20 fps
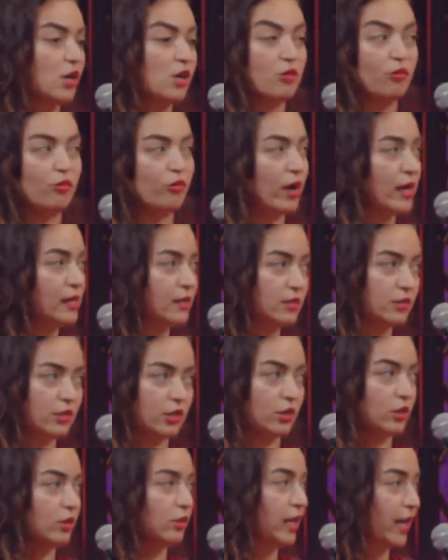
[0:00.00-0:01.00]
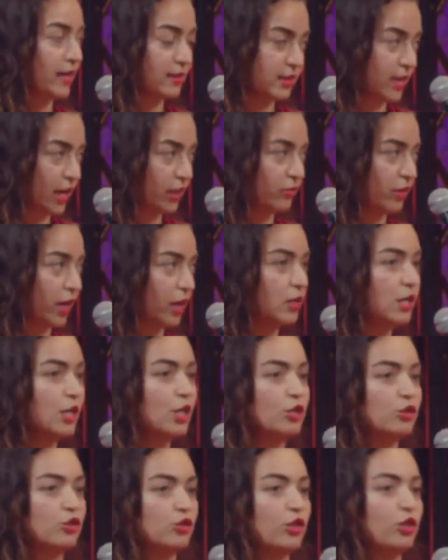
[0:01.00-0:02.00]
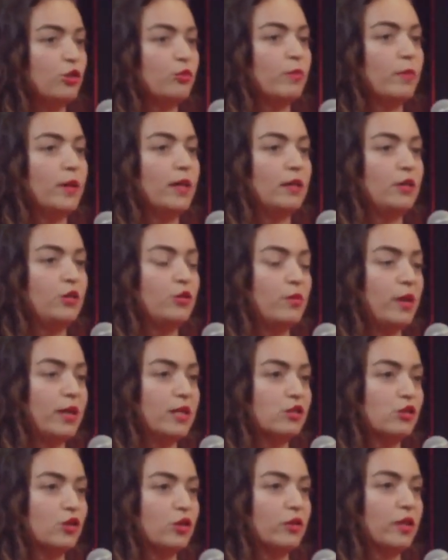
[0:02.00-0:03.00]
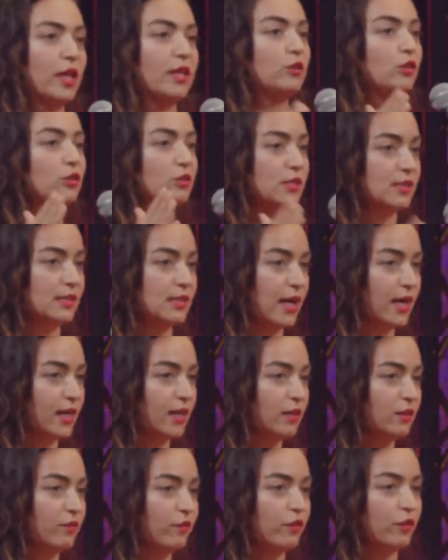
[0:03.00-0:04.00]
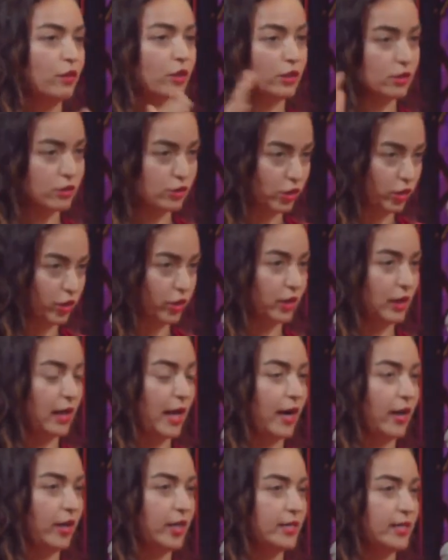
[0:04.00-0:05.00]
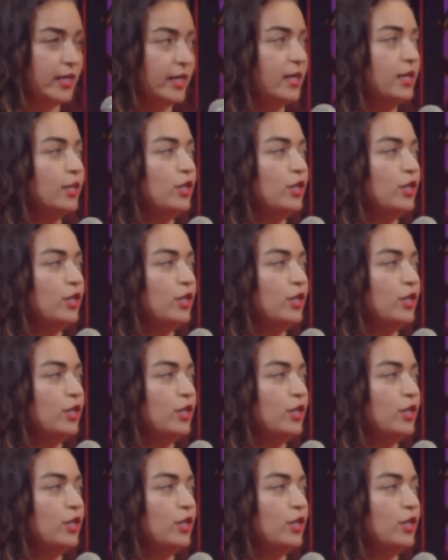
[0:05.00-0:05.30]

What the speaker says: rental, etc. So you make sure that you design it for circularity,